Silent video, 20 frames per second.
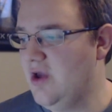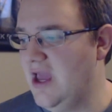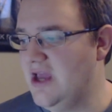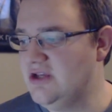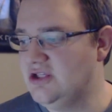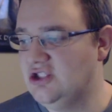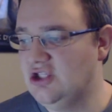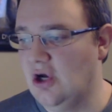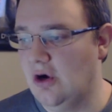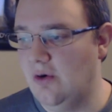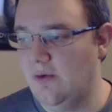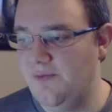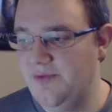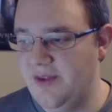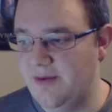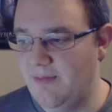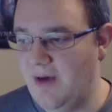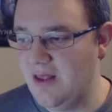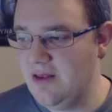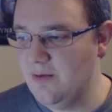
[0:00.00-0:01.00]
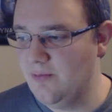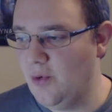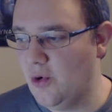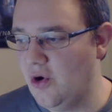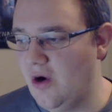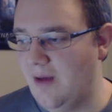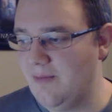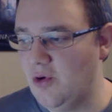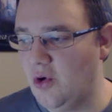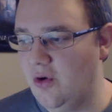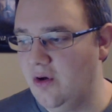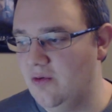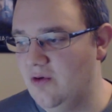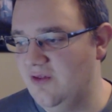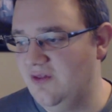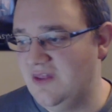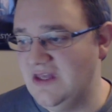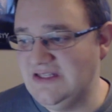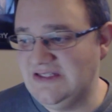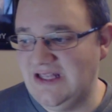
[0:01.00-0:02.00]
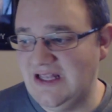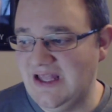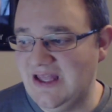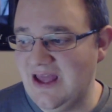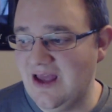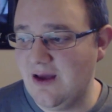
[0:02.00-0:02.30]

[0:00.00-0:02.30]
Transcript: Okay, so the motherboard I'm going with is